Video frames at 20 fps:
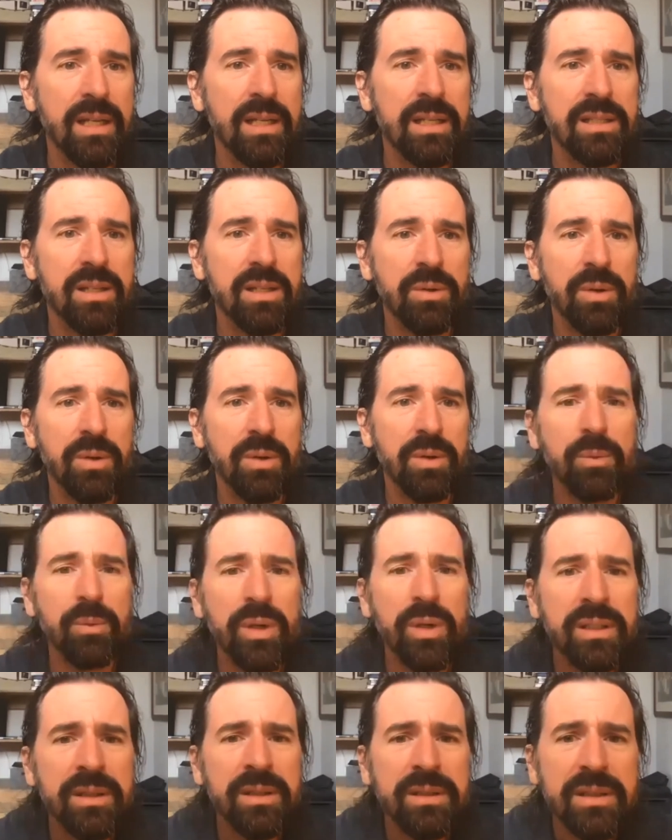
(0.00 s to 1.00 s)
So I
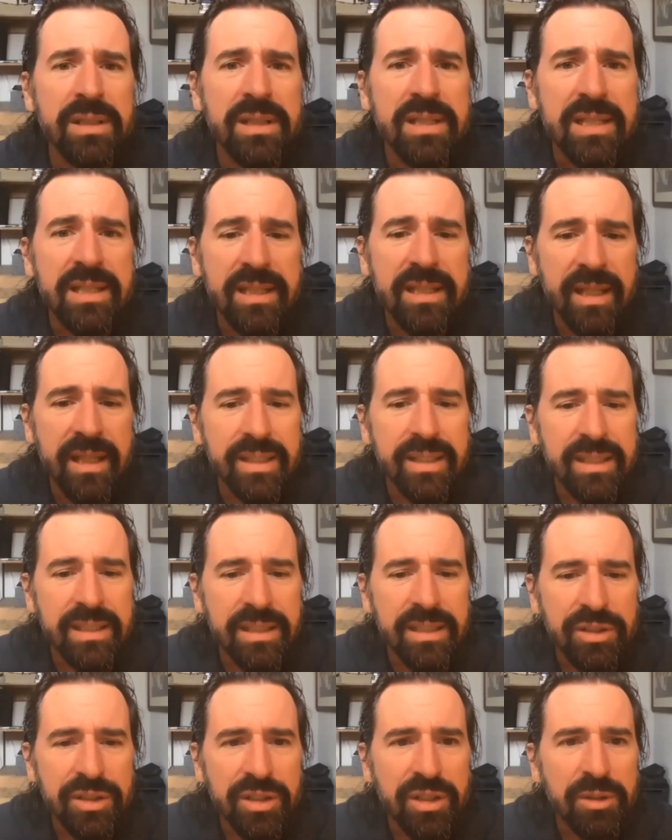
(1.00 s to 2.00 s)
want to, let's see, I need
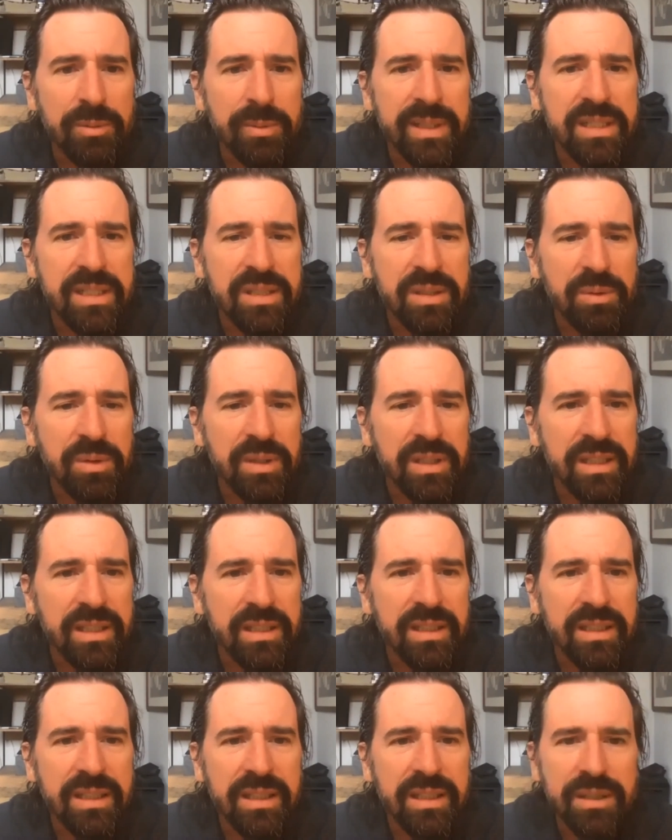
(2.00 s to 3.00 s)
to share my
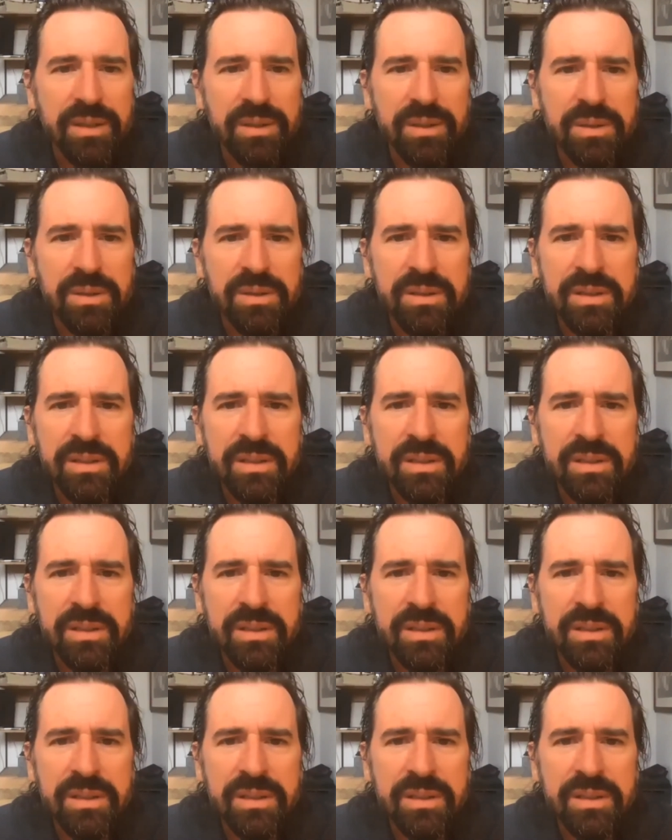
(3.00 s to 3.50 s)
screen here.